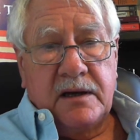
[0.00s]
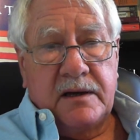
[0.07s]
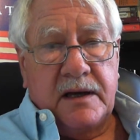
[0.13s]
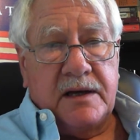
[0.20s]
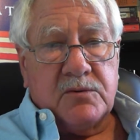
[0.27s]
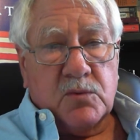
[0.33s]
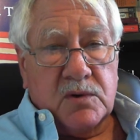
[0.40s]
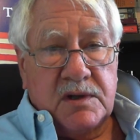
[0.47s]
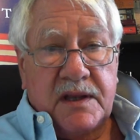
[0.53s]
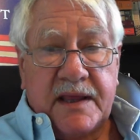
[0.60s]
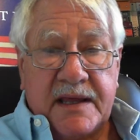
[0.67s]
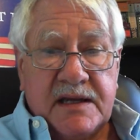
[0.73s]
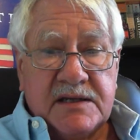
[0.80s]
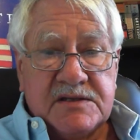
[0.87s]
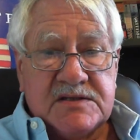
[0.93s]

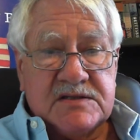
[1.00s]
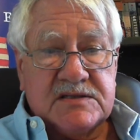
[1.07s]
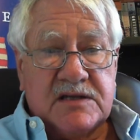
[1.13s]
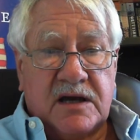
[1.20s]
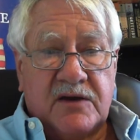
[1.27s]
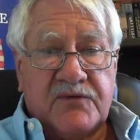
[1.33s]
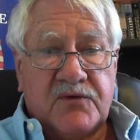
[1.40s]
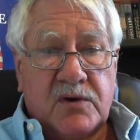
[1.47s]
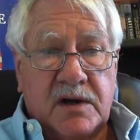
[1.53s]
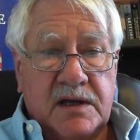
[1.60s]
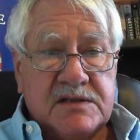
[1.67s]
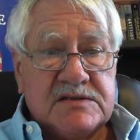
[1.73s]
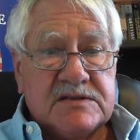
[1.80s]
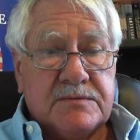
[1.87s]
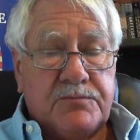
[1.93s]
unrelated stuff or
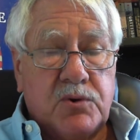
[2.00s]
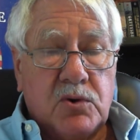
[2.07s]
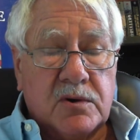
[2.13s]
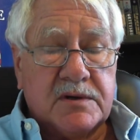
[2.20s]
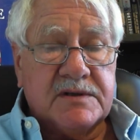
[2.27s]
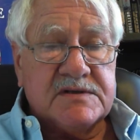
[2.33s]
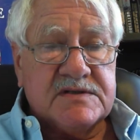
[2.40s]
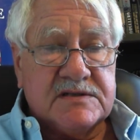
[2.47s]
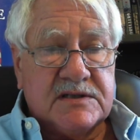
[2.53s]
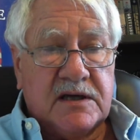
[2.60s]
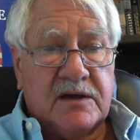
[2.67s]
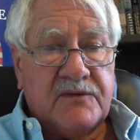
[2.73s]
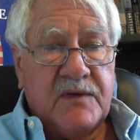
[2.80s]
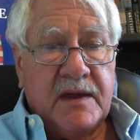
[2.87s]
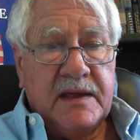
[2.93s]
unsupported
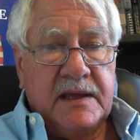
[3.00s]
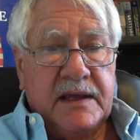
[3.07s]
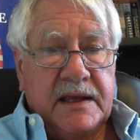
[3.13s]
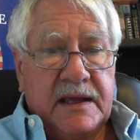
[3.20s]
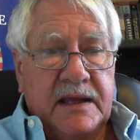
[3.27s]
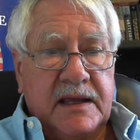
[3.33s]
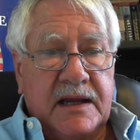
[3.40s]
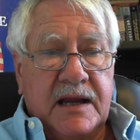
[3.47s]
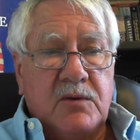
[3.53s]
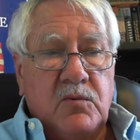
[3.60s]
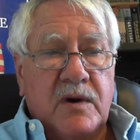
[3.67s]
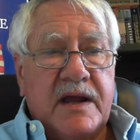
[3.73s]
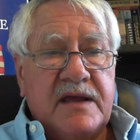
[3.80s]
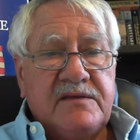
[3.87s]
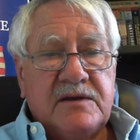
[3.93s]
stuff in a
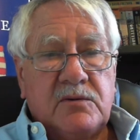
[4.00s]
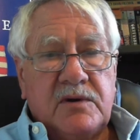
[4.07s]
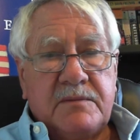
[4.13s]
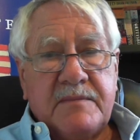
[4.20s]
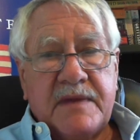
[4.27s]
way that would